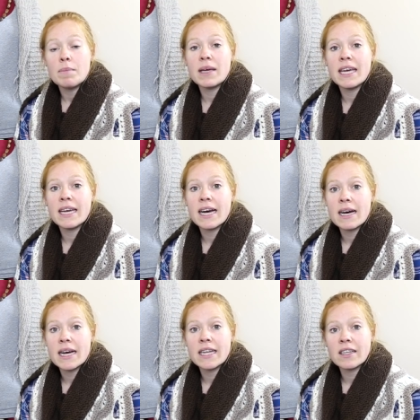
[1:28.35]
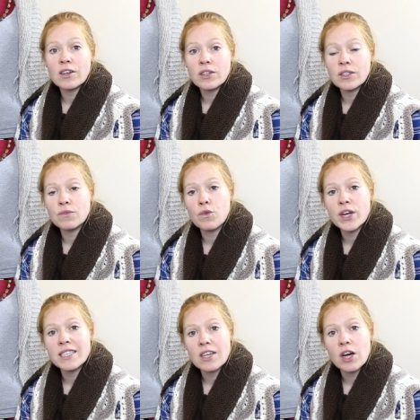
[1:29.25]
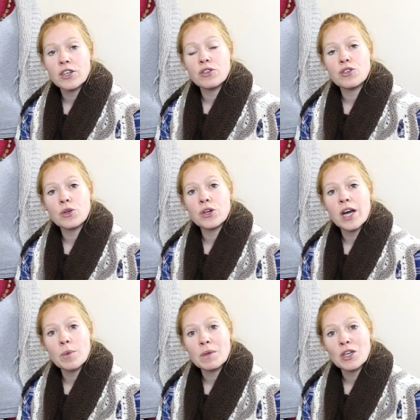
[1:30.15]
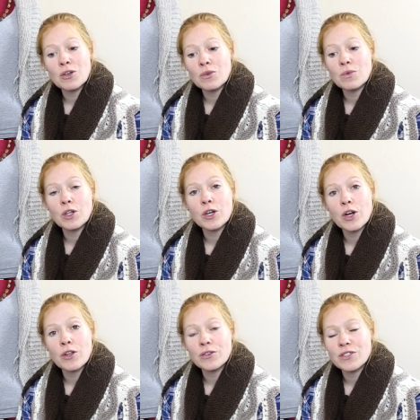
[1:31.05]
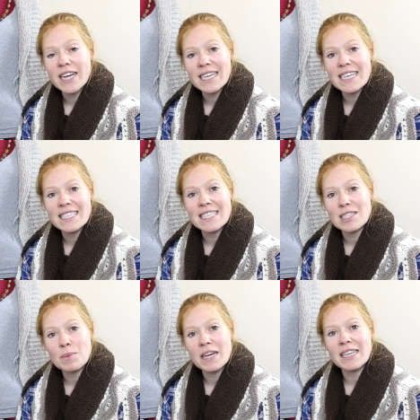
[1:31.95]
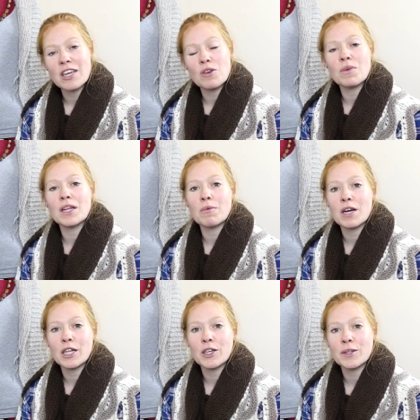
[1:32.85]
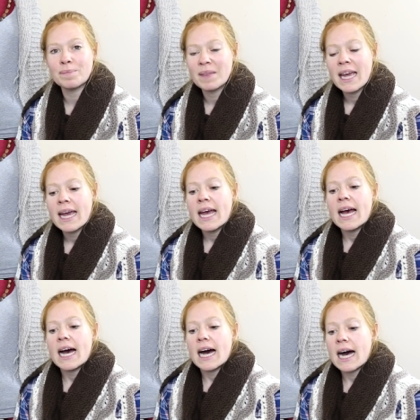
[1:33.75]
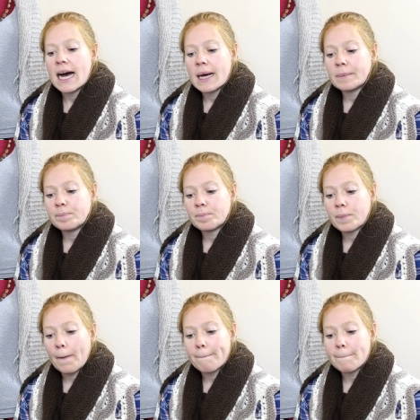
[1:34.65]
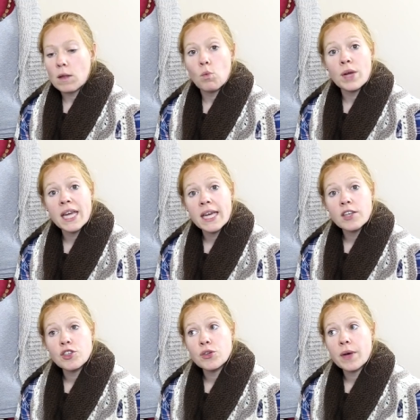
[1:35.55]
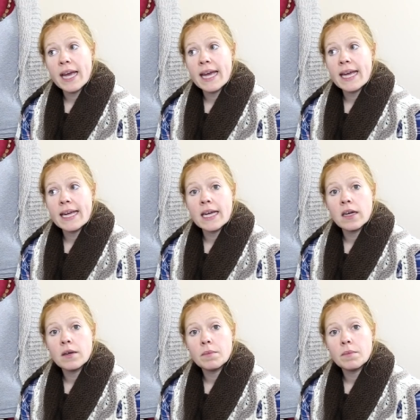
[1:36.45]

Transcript: being uh, a little voice on your shoulder helping you learn all those techniques and spinning that you really want to learn. Um, we do a